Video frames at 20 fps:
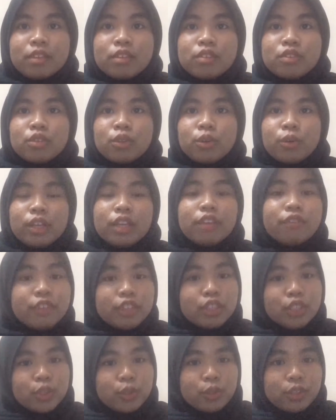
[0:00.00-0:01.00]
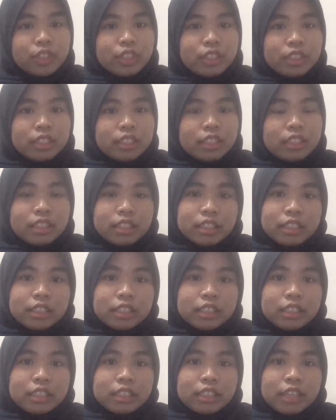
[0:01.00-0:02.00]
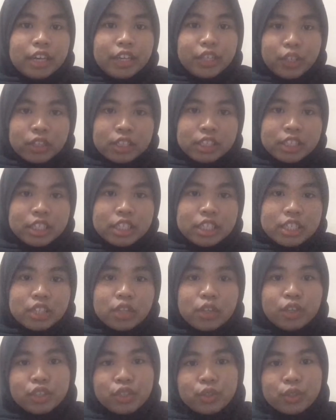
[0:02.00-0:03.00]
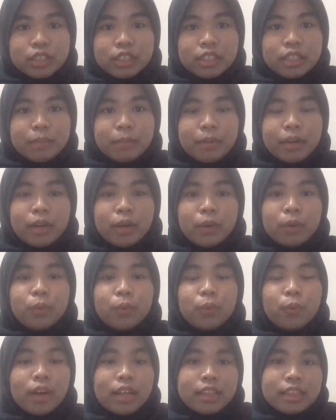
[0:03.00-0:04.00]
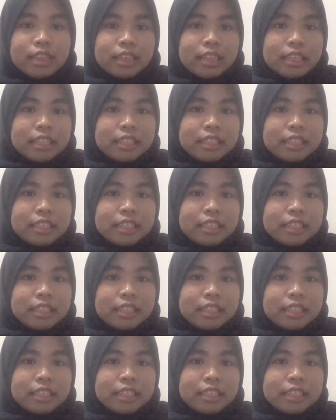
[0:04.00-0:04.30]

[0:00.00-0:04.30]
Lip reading: So even though the archaeologists not sure about what